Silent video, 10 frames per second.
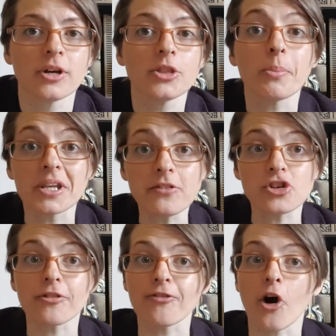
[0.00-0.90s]
the
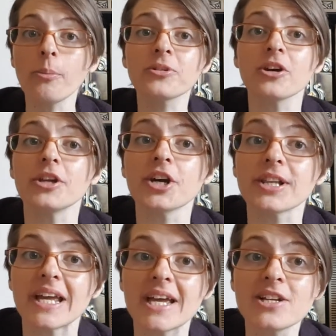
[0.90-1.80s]
beliefs you formed at an
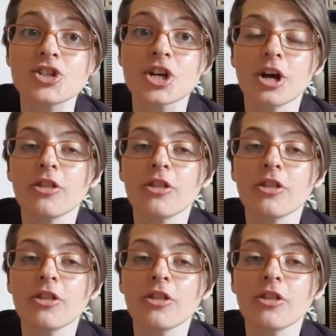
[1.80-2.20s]
early age,